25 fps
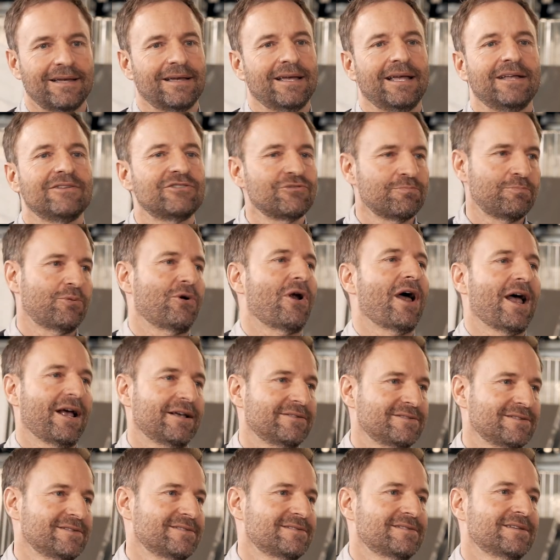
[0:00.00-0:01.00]

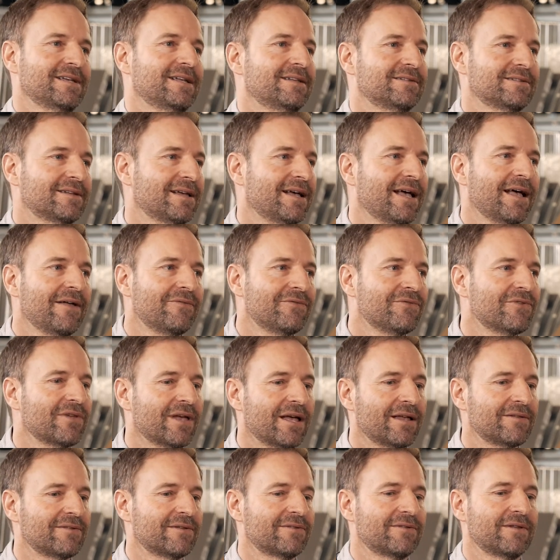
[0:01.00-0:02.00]
enterprises and and
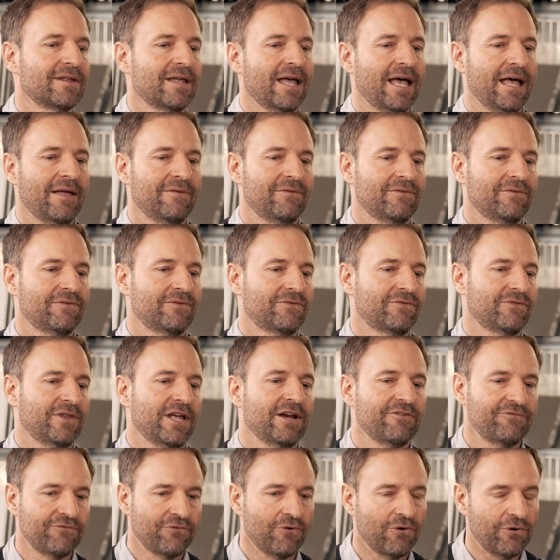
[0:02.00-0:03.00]
and and
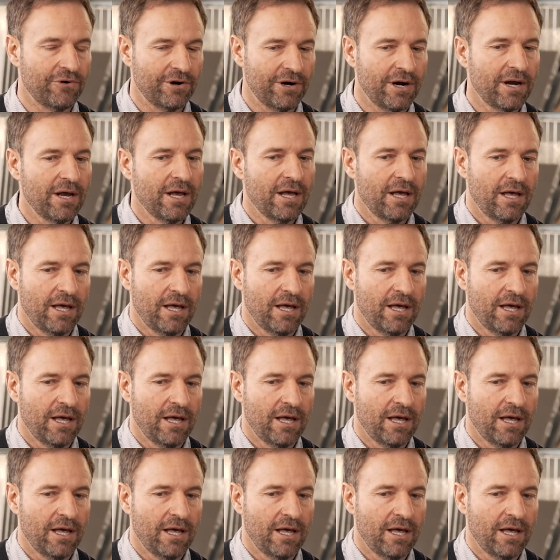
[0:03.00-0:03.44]
therefore